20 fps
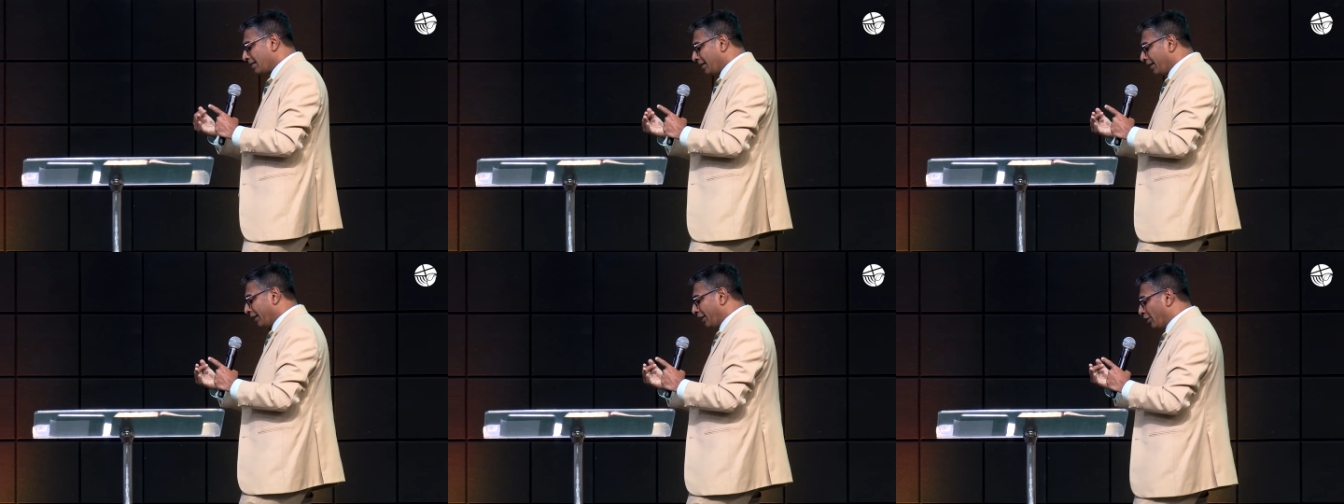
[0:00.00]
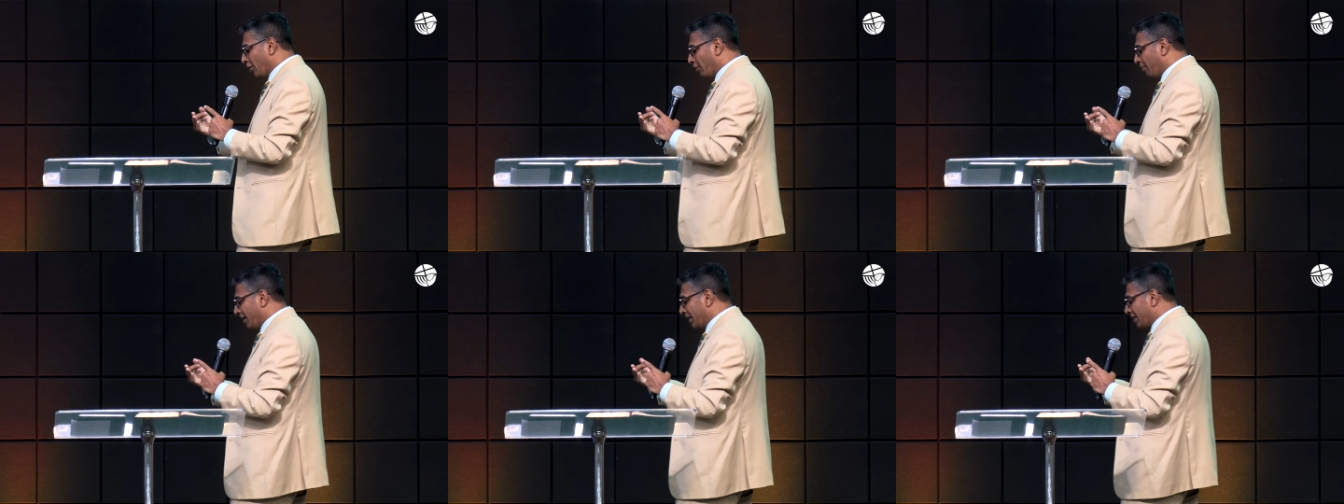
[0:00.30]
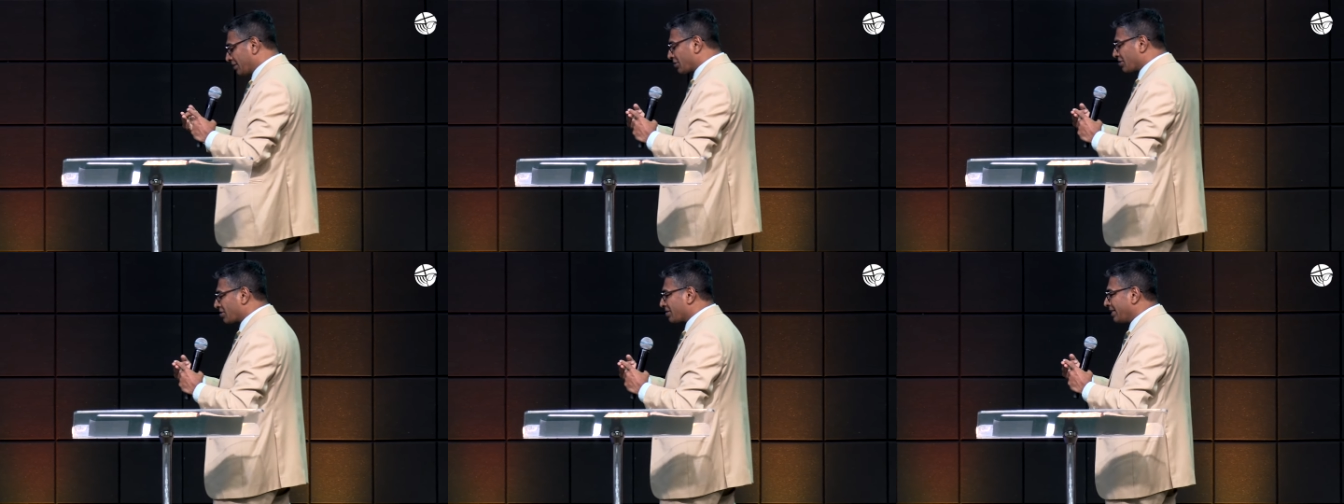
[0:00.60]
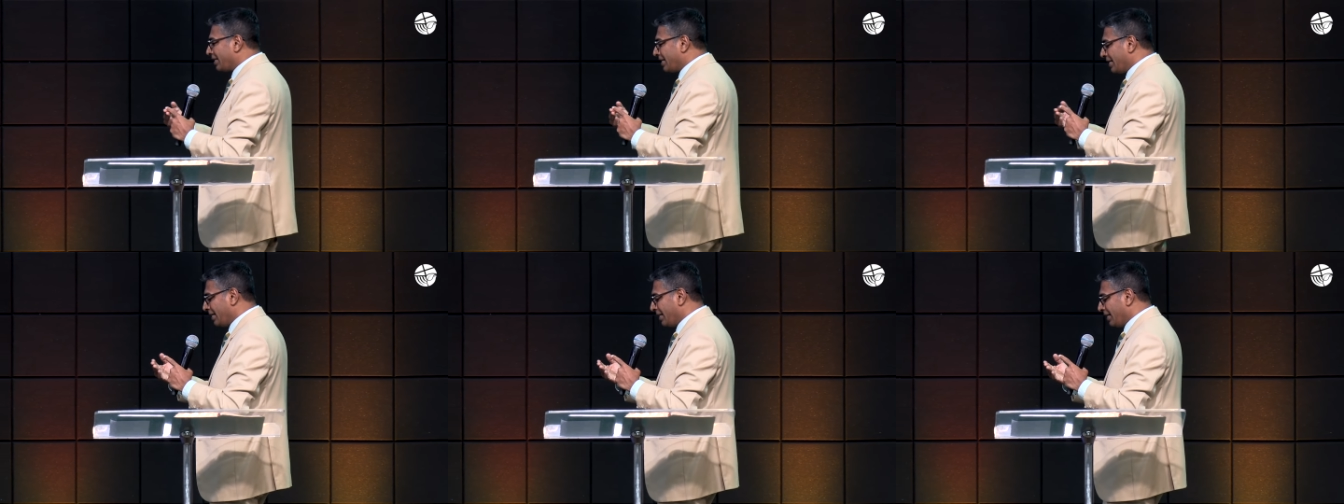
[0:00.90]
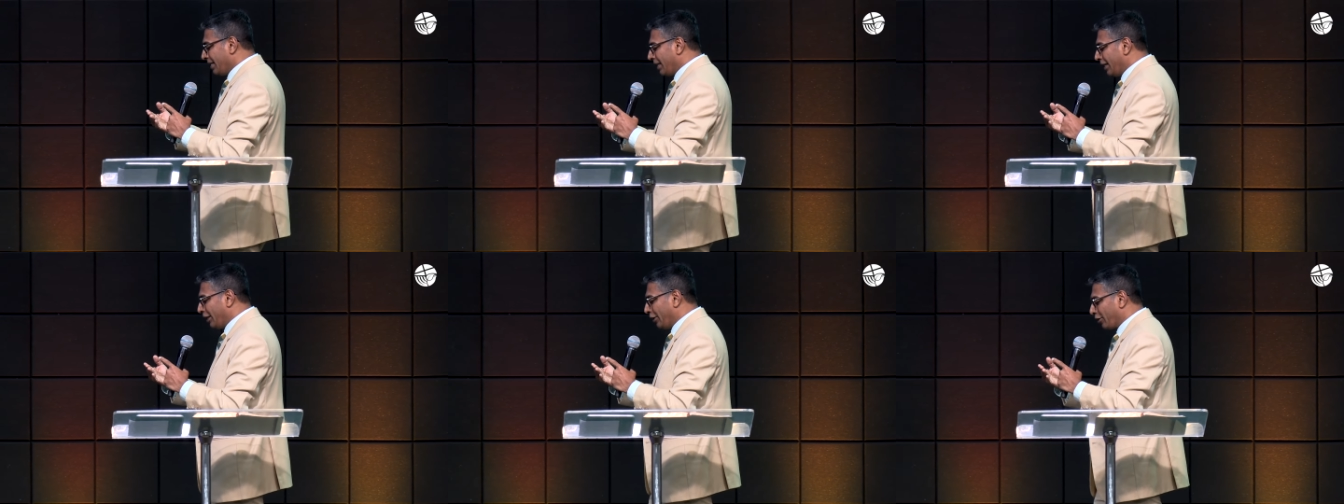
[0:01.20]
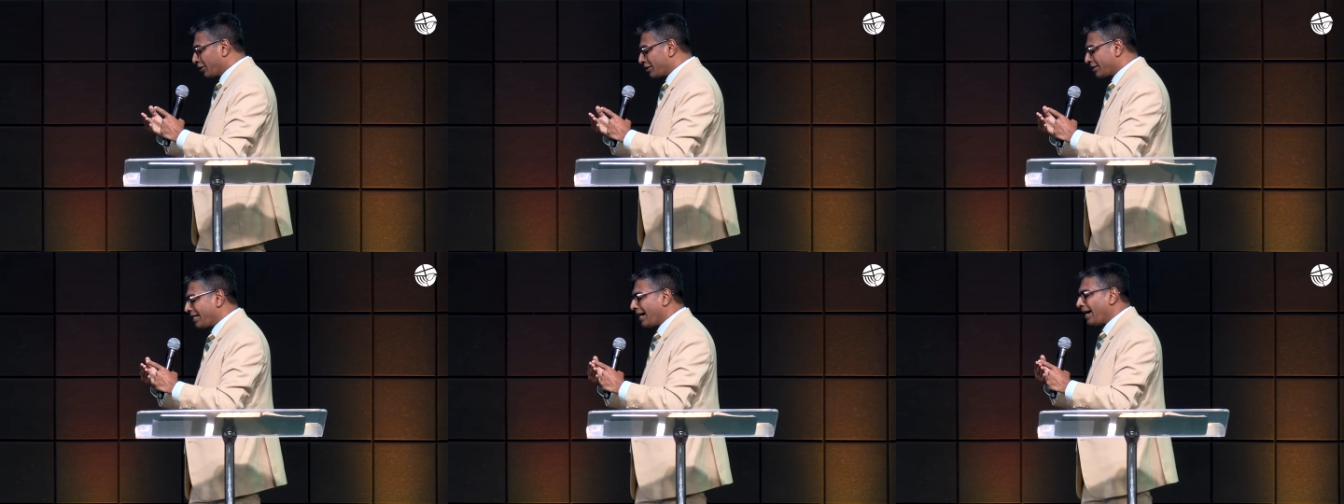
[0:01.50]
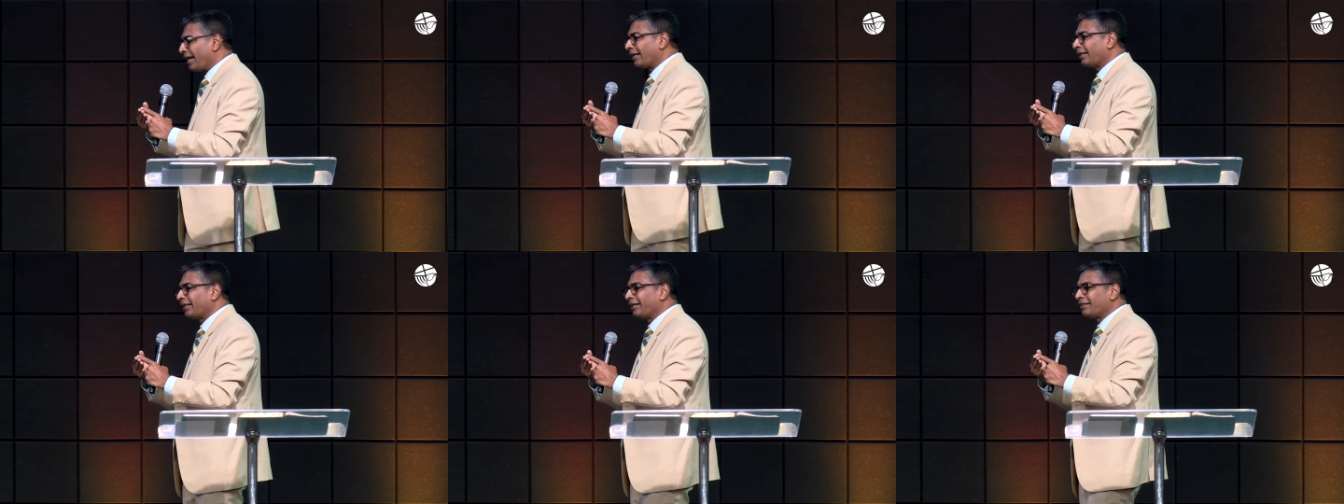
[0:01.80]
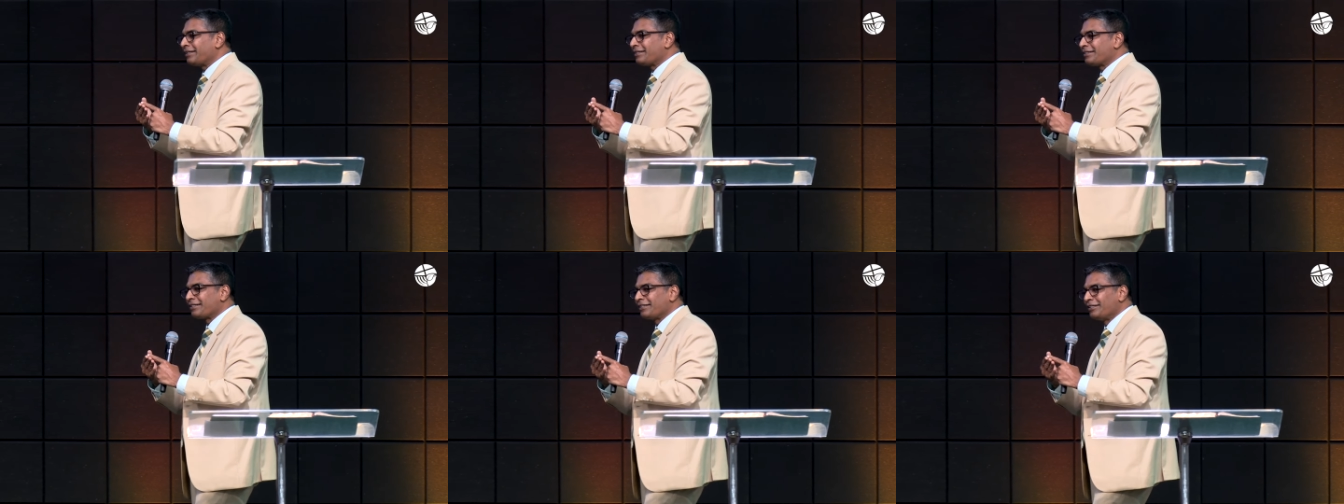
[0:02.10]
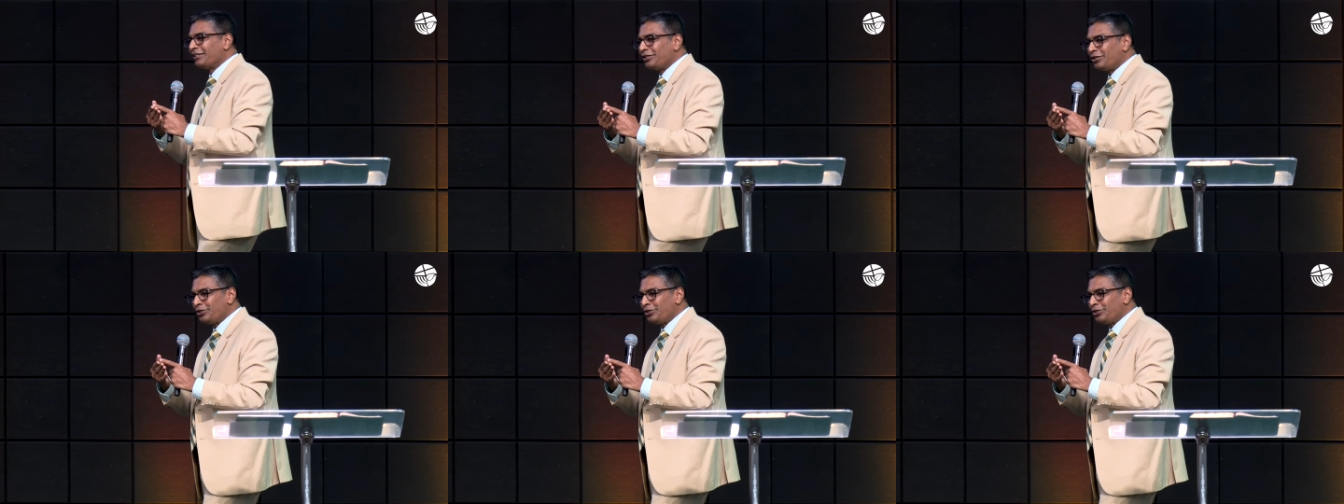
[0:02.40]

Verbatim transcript: in your ministry, in your talent,